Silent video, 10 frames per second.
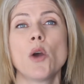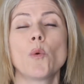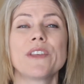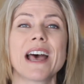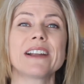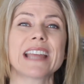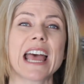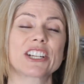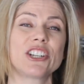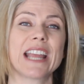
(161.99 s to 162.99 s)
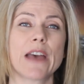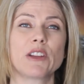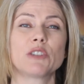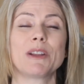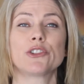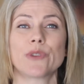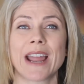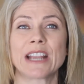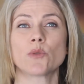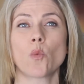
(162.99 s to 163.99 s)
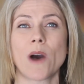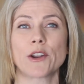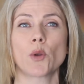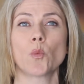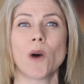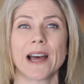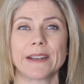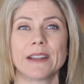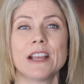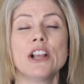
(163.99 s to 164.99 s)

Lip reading: without actually having to be trained one-on-one.